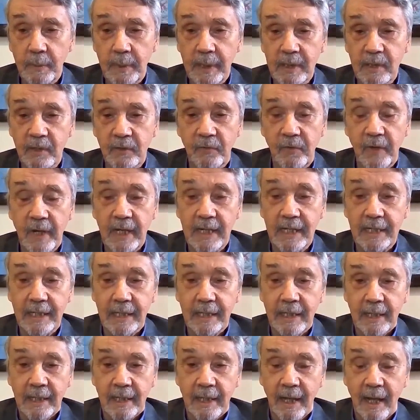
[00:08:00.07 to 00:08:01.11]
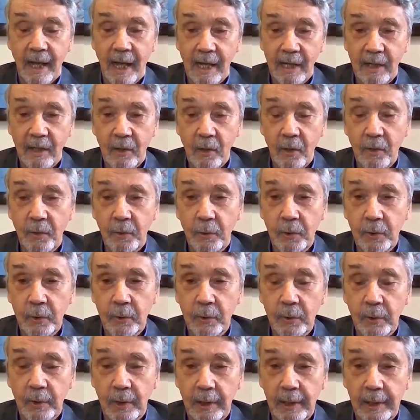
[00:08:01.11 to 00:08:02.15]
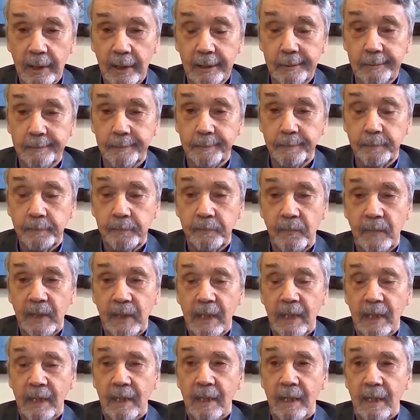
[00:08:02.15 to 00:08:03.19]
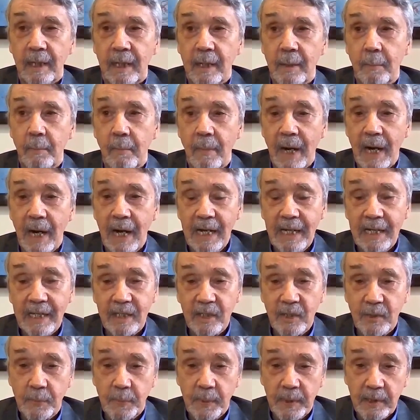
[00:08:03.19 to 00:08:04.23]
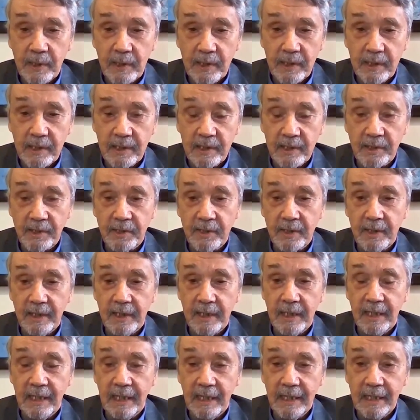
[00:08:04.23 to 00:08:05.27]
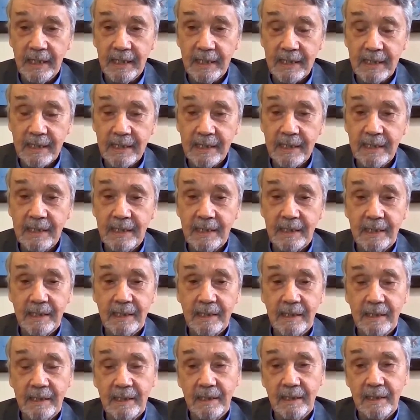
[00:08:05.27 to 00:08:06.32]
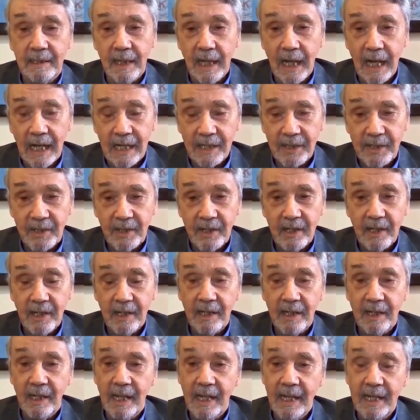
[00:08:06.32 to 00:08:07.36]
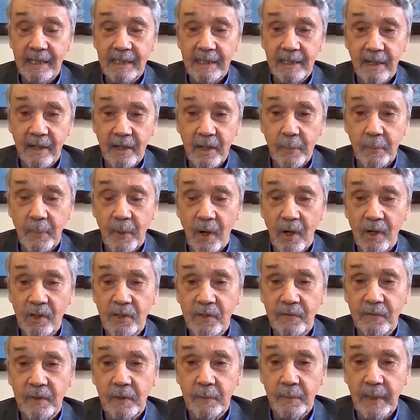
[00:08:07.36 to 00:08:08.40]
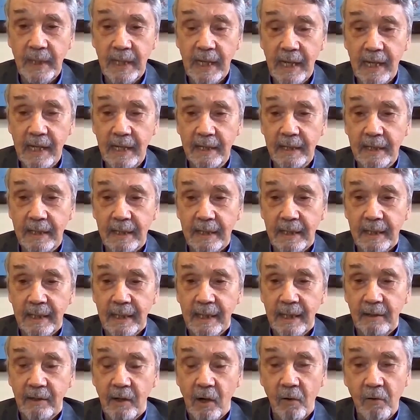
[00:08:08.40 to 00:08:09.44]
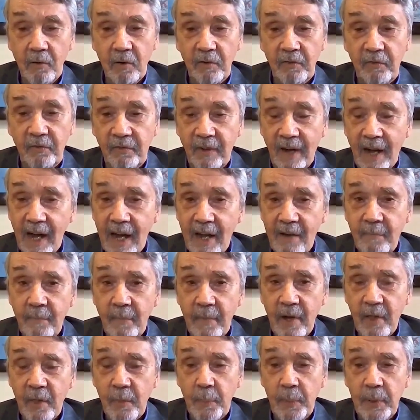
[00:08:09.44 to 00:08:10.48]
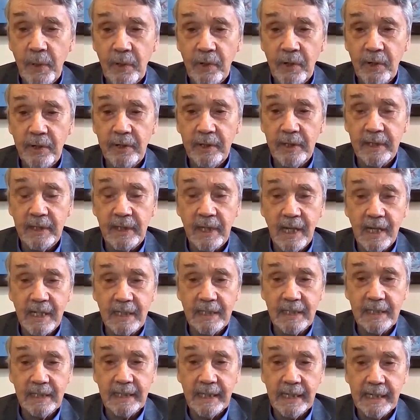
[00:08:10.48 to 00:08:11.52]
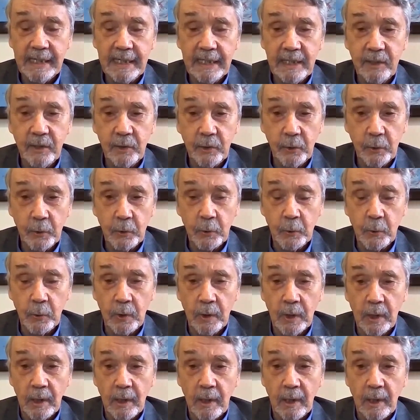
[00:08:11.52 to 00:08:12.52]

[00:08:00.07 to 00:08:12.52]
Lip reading: Tibet's Fate. I go through my experience in Lhasa and in other parts of Tibet over a 5-month period in 1982.